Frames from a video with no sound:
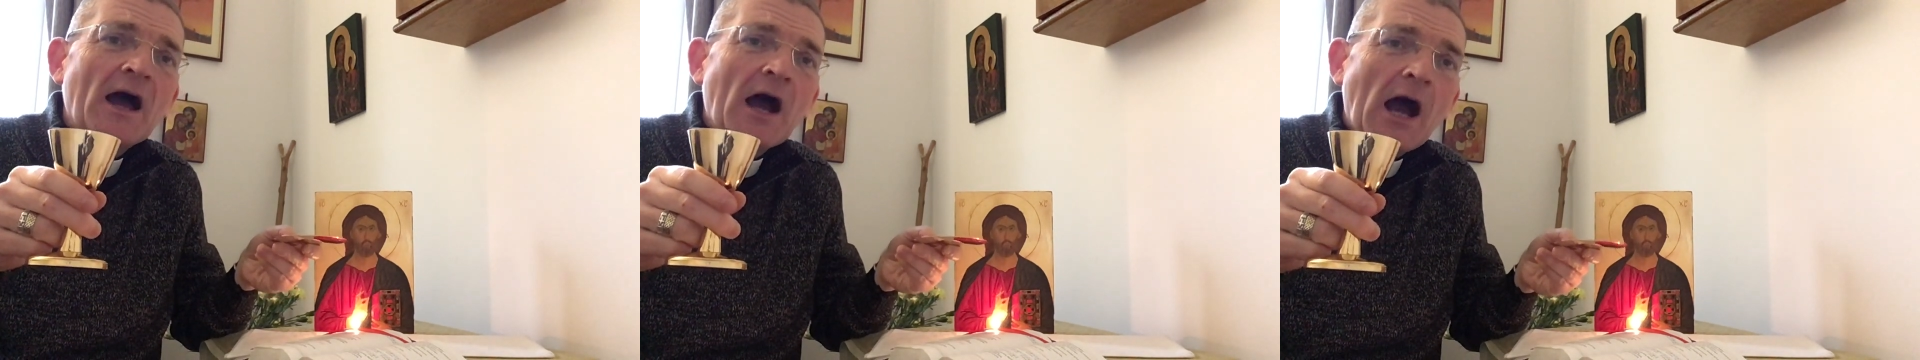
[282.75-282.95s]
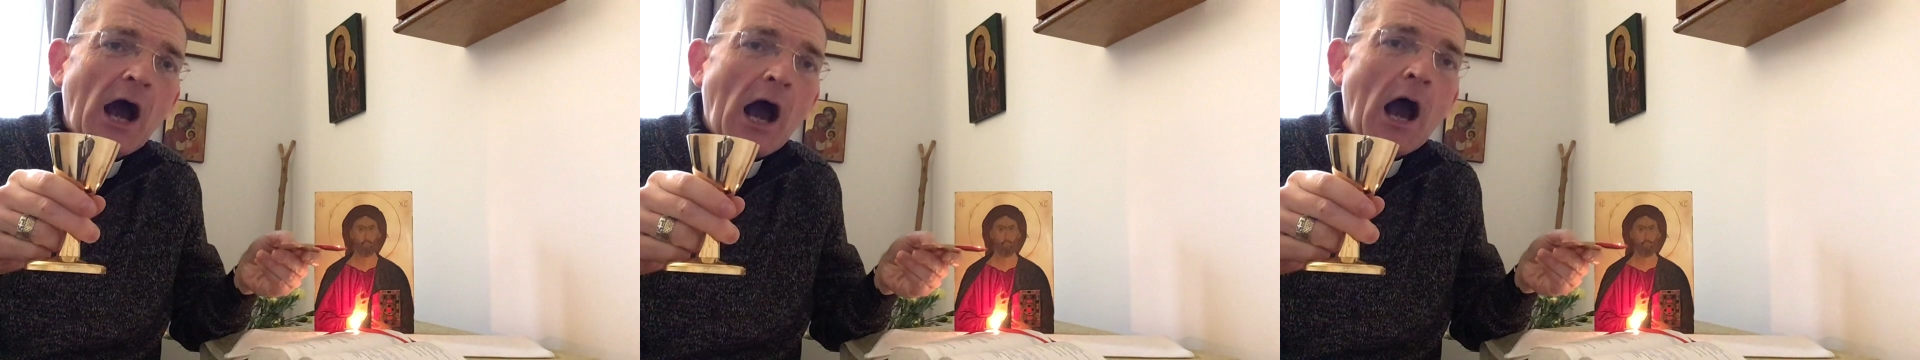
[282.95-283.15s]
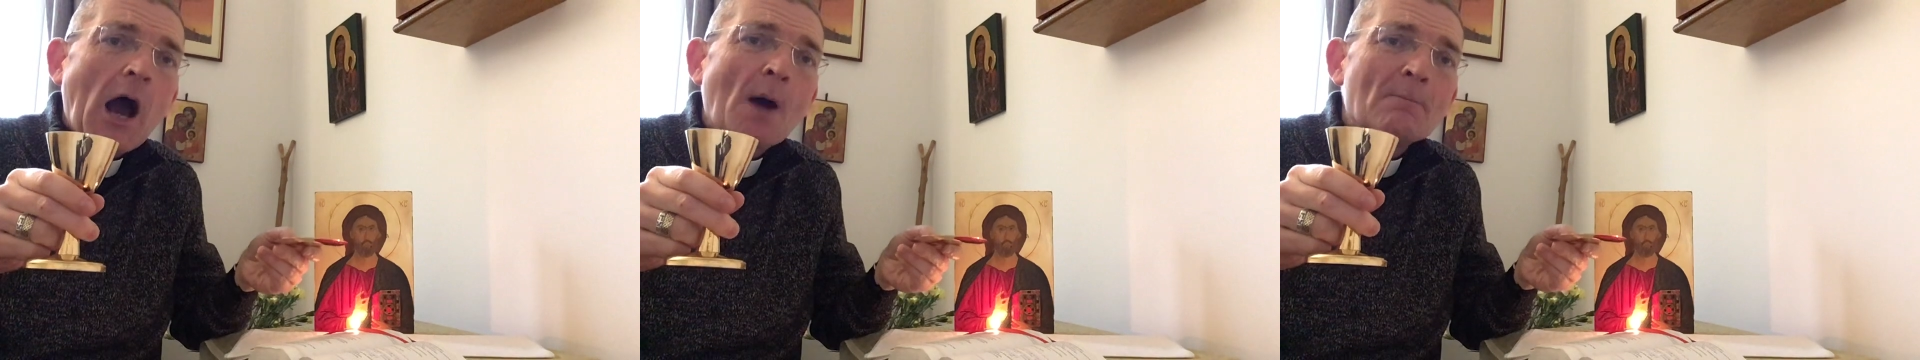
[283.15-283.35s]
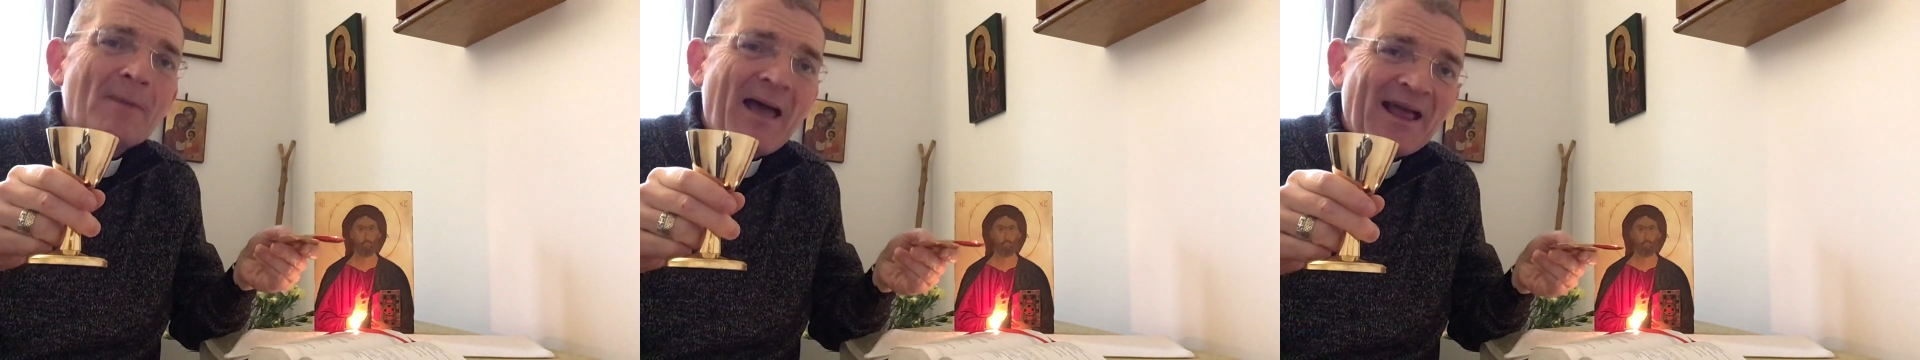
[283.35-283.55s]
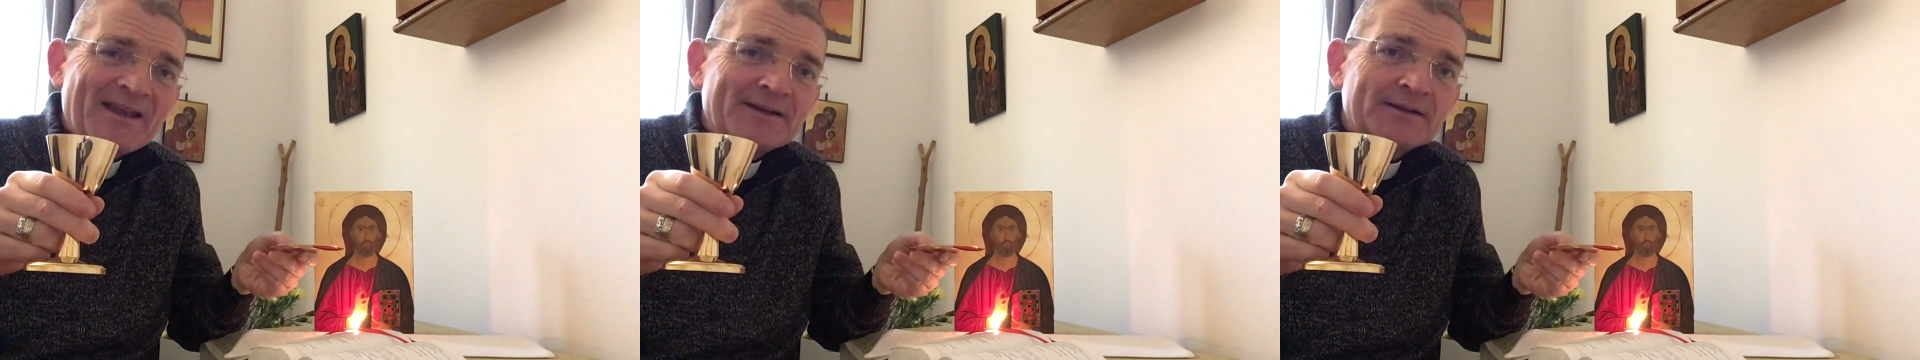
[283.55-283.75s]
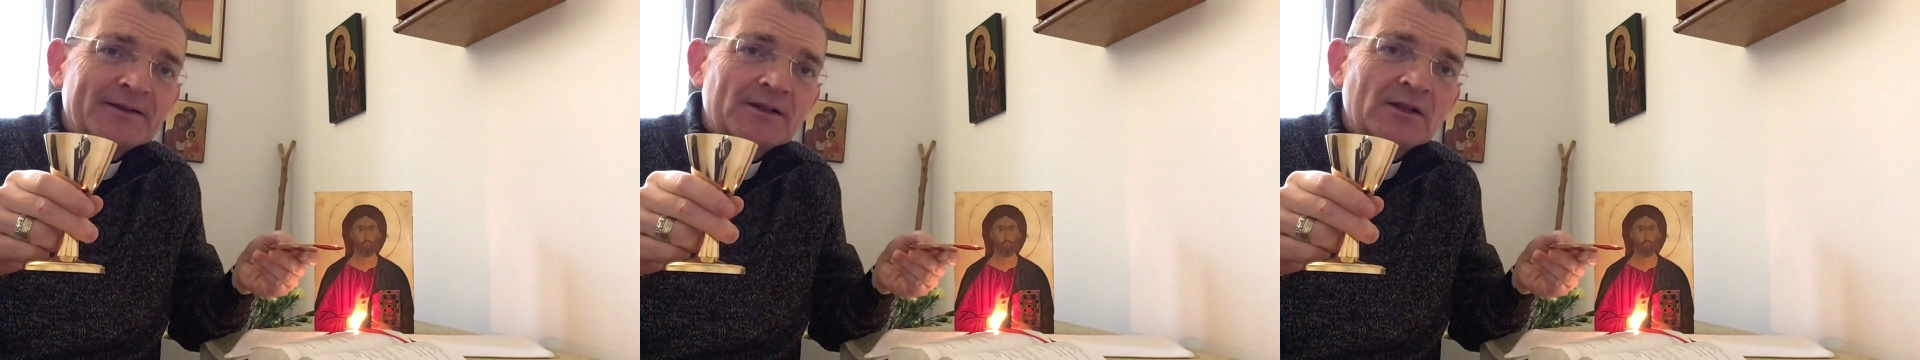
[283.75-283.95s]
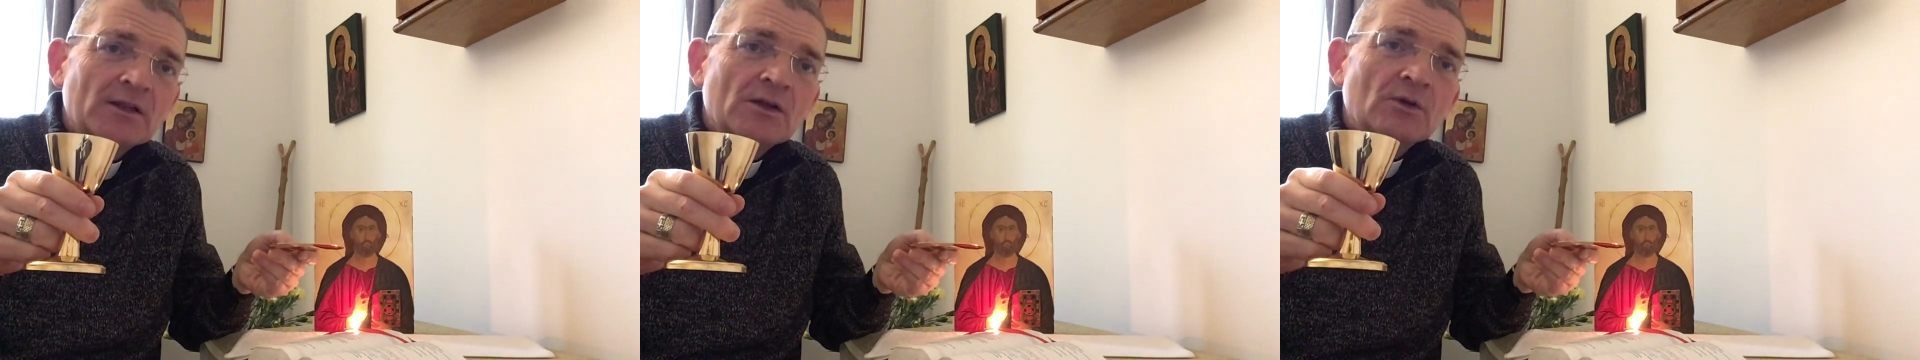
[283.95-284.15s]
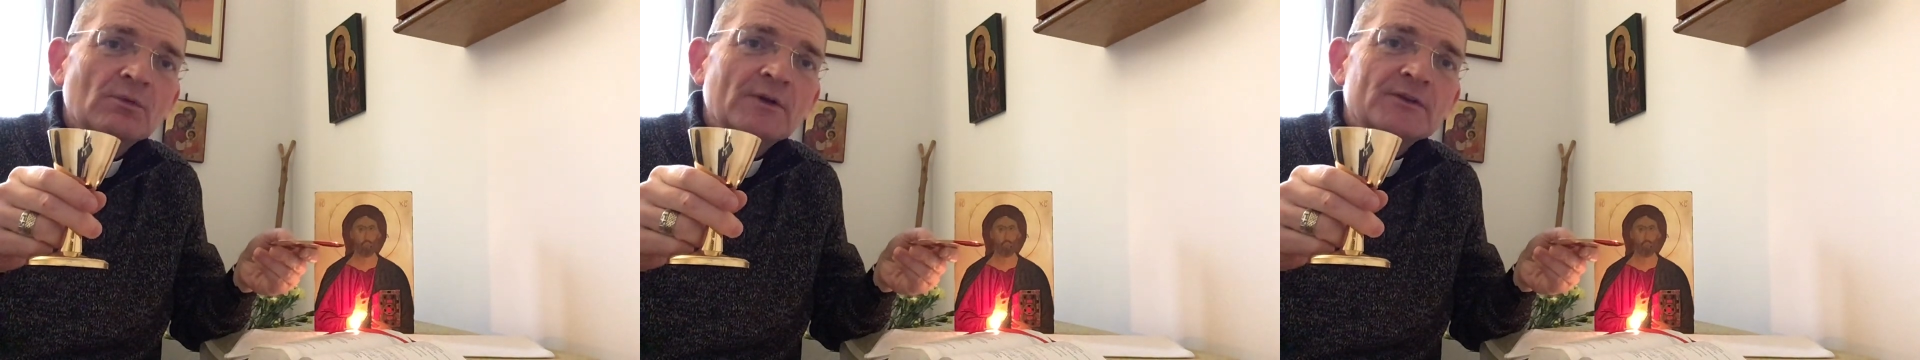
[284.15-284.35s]
"Amen,"
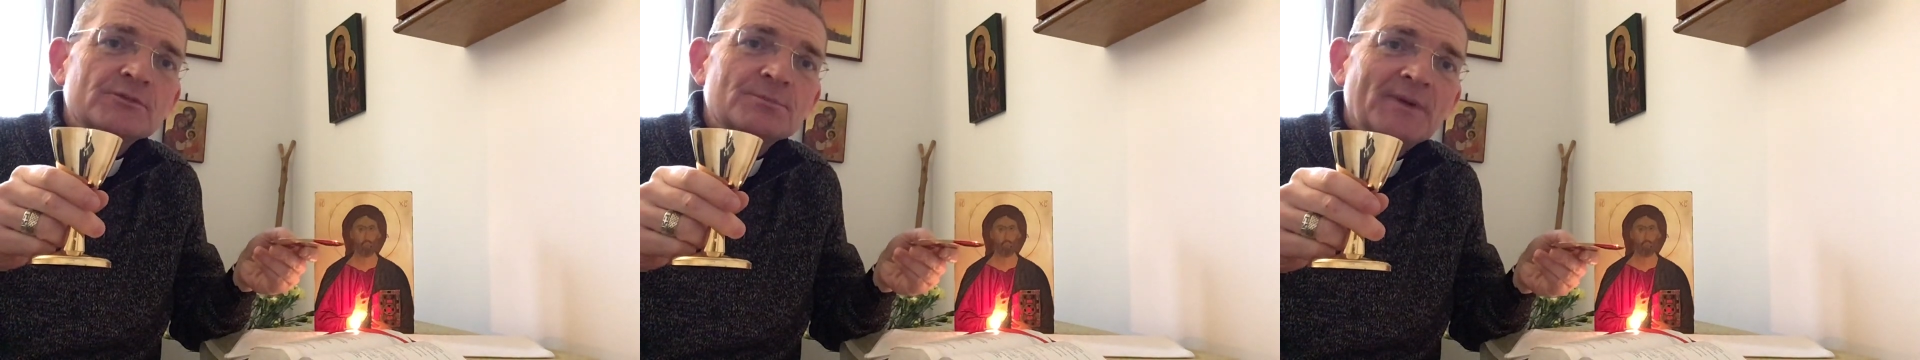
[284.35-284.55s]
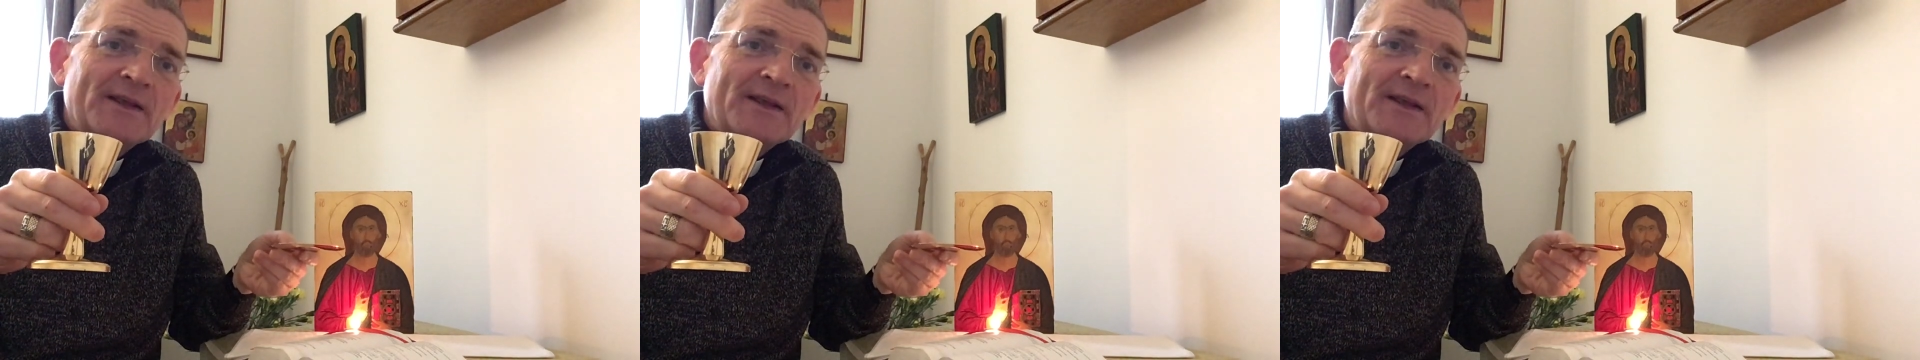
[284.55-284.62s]
which